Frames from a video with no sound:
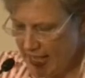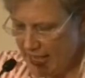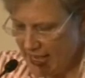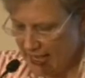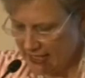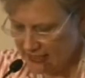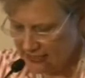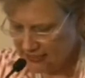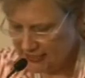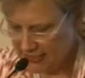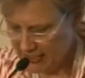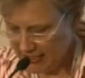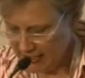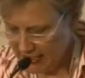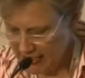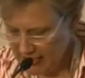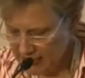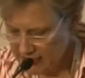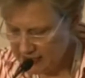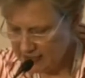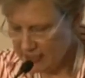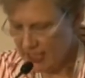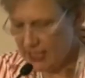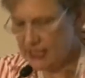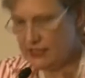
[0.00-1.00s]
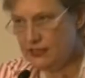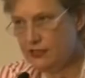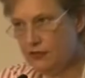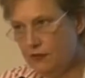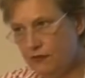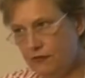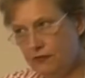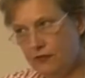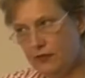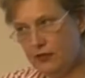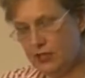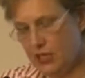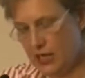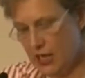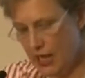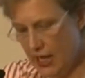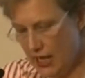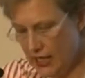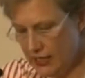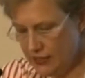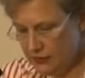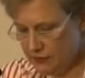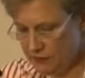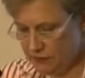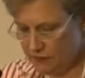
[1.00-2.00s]
and it is a different
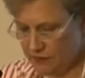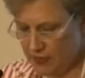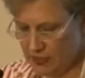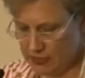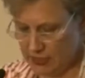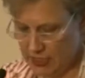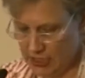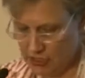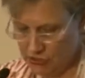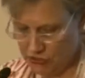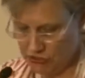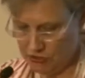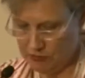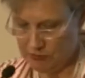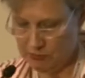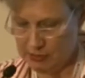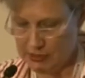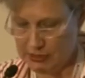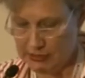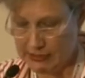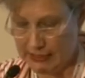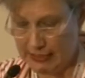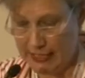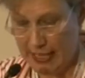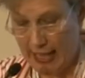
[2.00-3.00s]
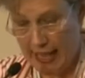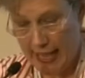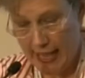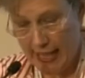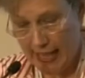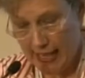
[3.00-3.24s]
kind of foundation building.